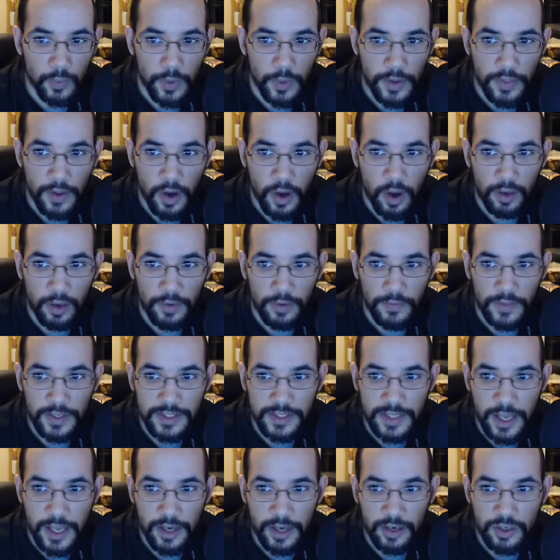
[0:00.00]
with all of
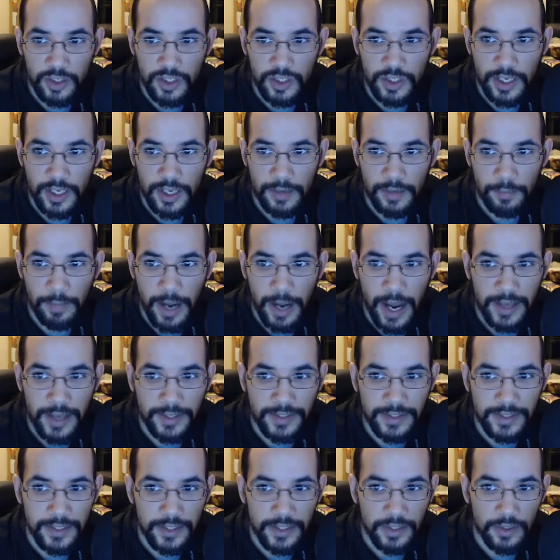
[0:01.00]
this energy in
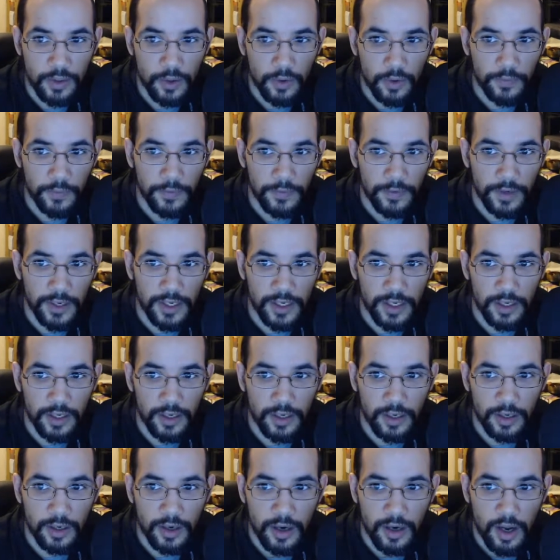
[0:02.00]
Pisces over
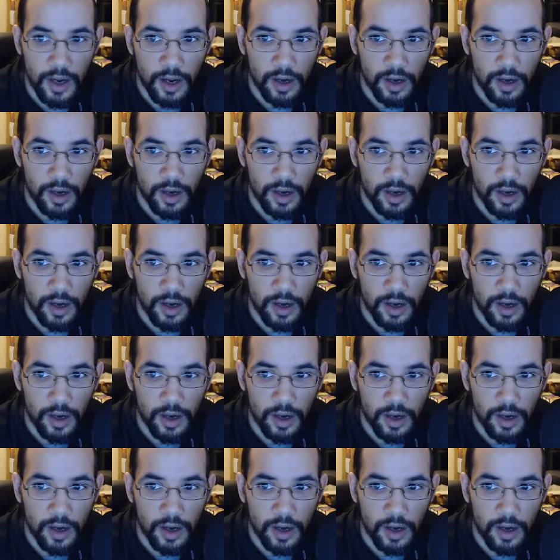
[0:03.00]
here